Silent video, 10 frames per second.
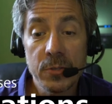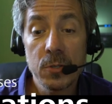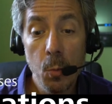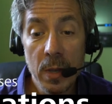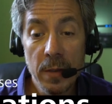
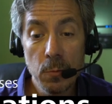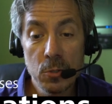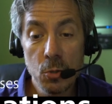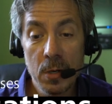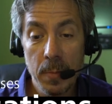So we were
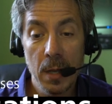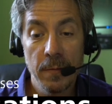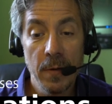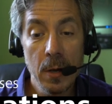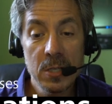joined by a
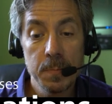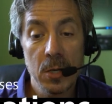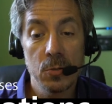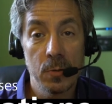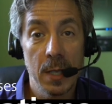very
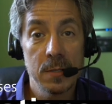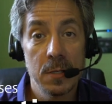special guest